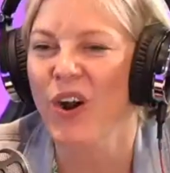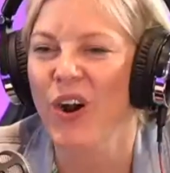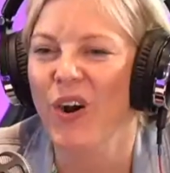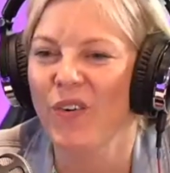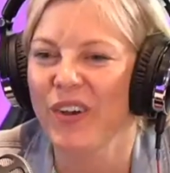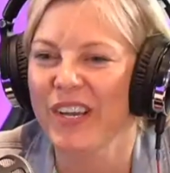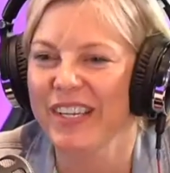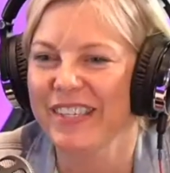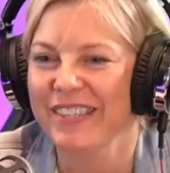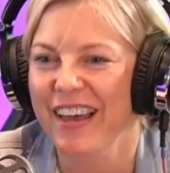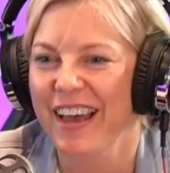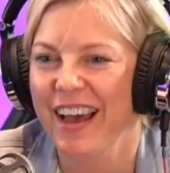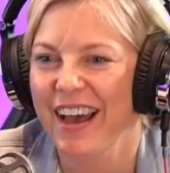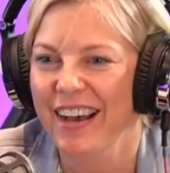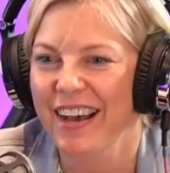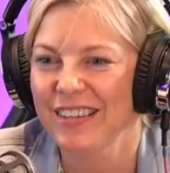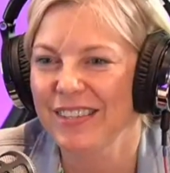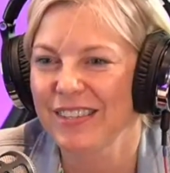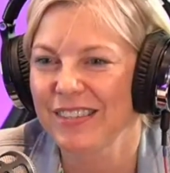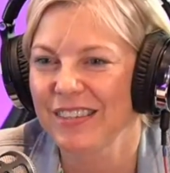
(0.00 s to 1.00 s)
always
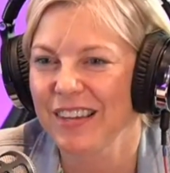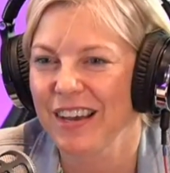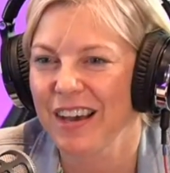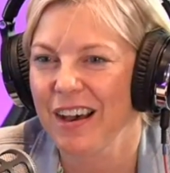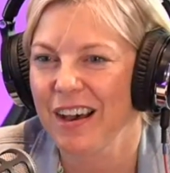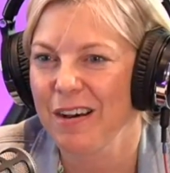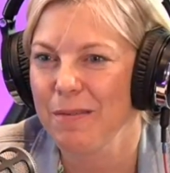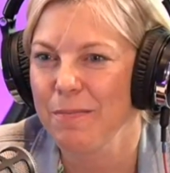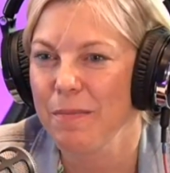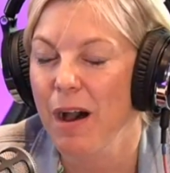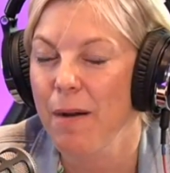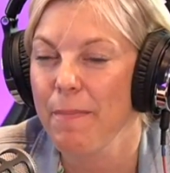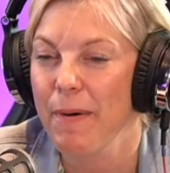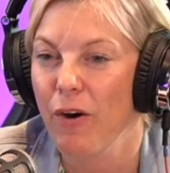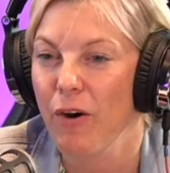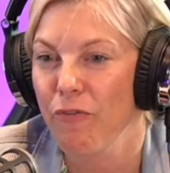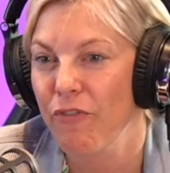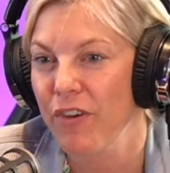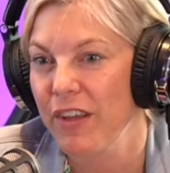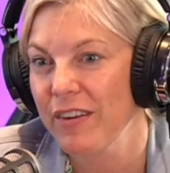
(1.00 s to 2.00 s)
asked about